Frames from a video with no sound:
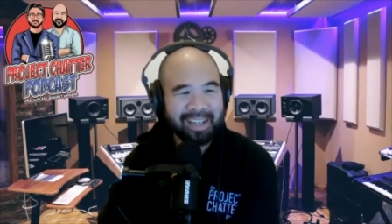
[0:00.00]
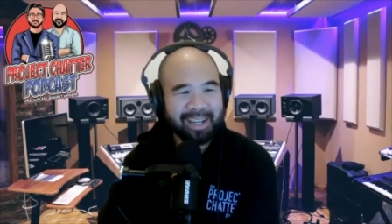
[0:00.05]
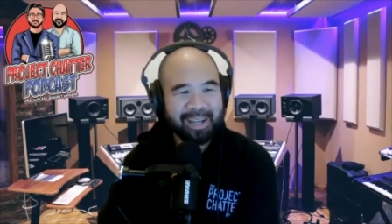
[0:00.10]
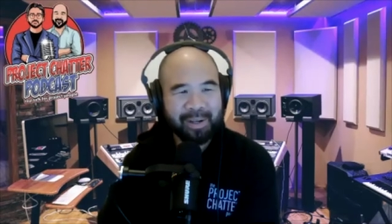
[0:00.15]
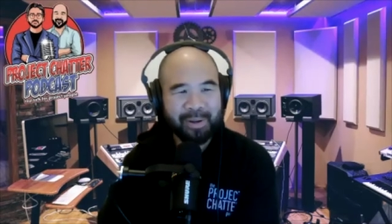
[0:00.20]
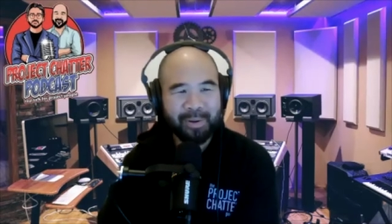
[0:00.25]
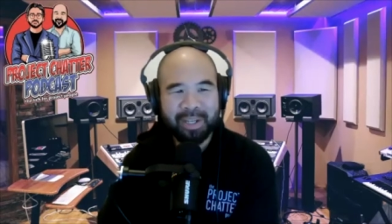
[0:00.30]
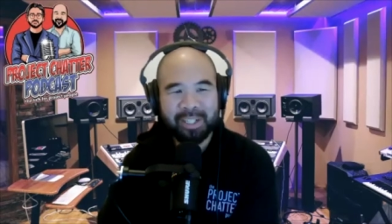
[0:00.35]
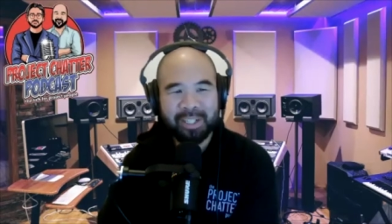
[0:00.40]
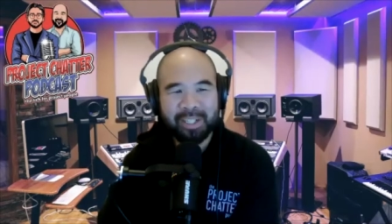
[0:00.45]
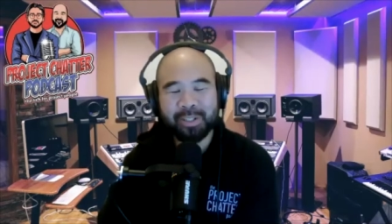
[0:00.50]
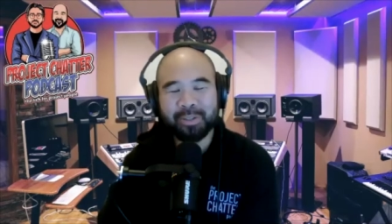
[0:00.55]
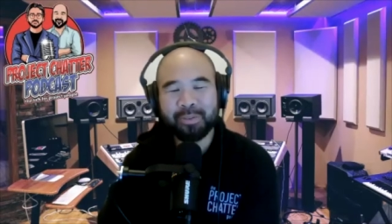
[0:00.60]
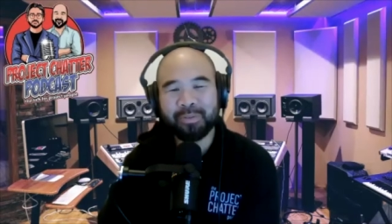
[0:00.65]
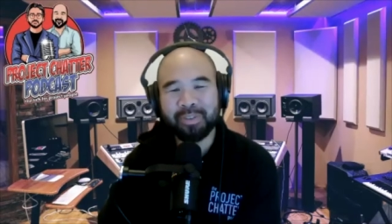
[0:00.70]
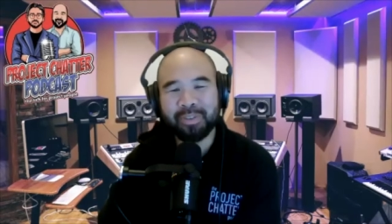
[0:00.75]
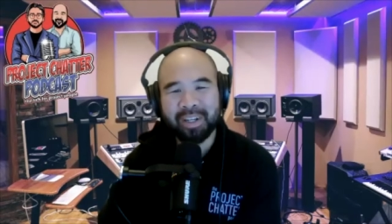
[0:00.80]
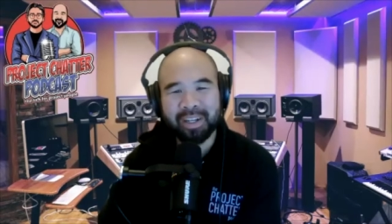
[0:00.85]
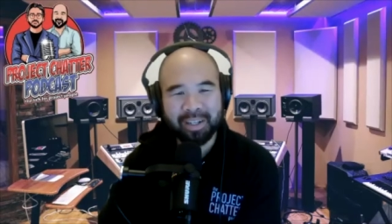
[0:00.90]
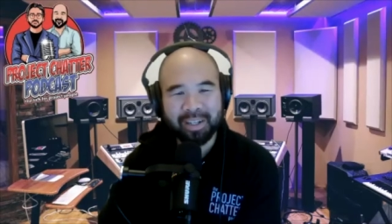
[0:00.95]
Question
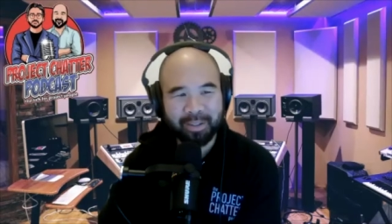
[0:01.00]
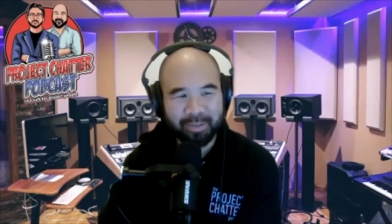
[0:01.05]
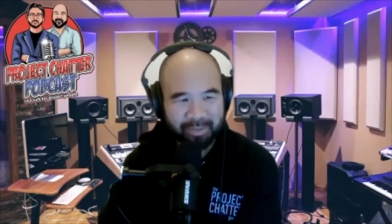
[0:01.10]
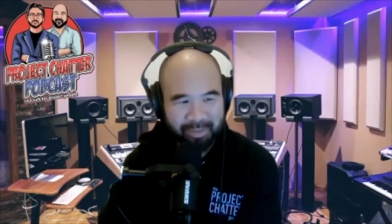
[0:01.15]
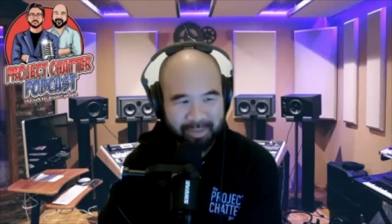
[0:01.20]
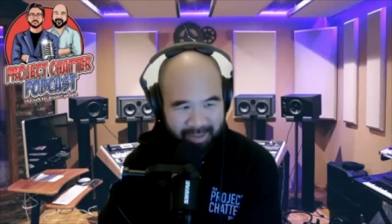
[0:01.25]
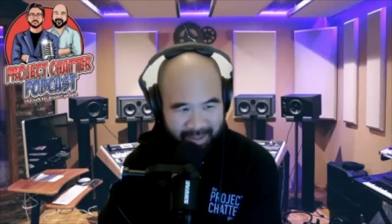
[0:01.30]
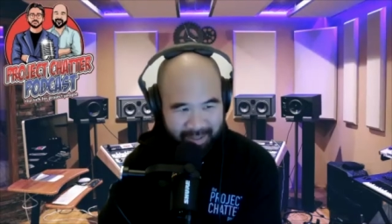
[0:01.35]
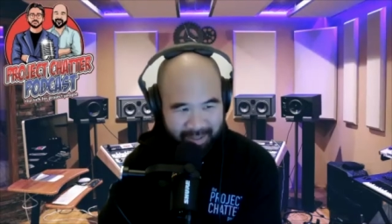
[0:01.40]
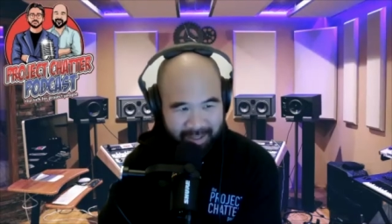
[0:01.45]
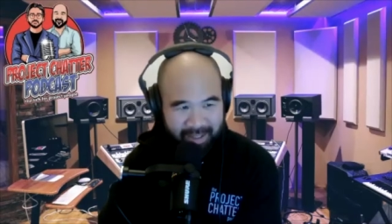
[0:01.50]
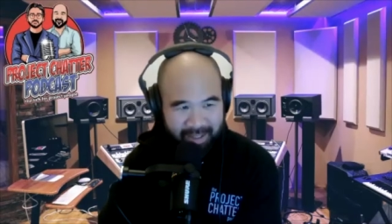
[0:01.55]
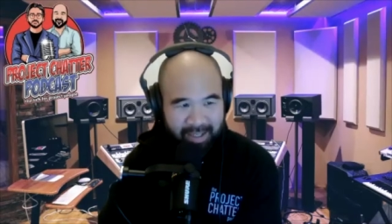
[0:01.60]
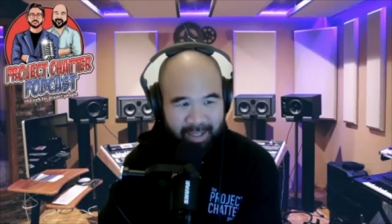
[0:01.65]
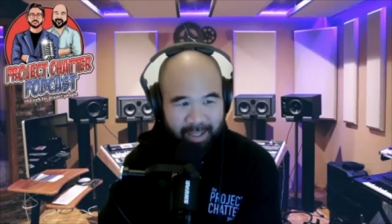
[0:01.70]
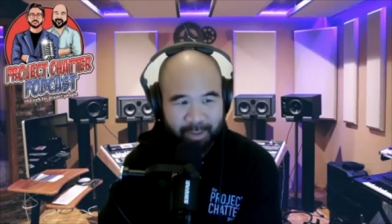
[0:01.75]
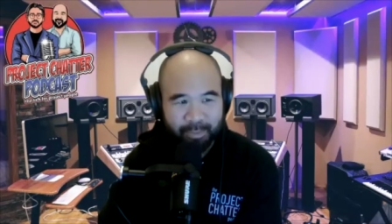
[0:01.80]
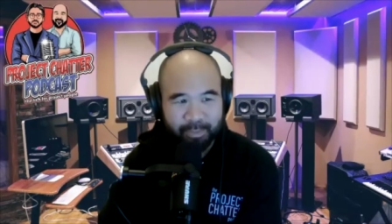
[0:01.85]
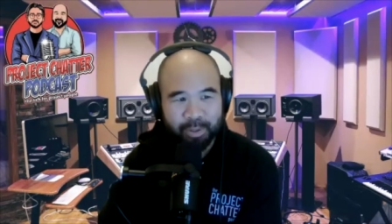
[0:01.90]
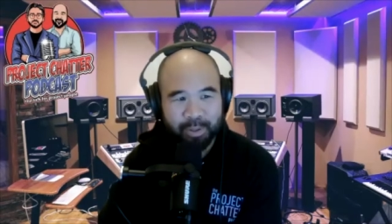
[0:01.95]
5,
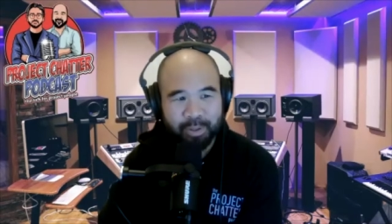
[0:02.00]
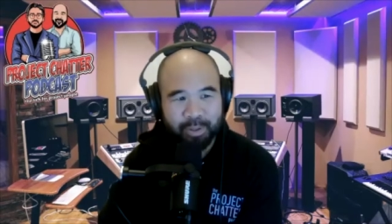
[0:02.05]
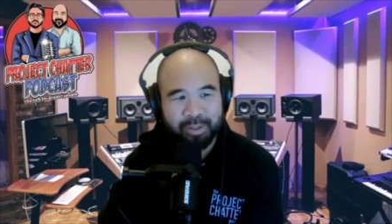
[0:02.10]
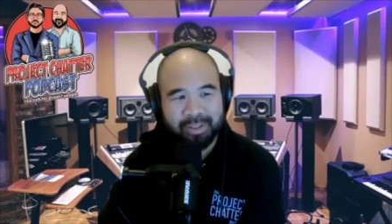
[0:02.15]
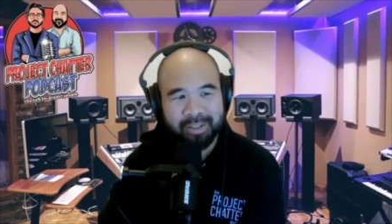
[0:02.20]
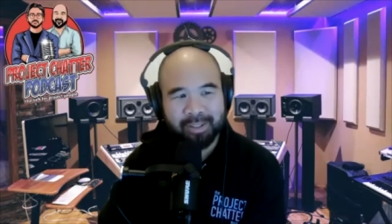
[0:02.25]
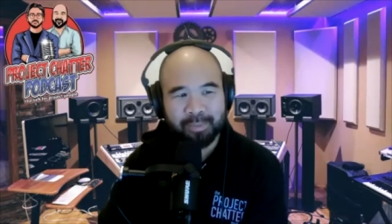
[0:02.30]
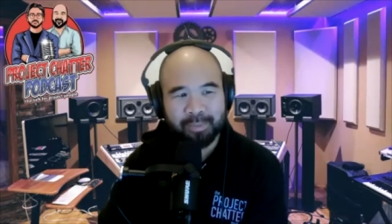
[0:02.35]
if you could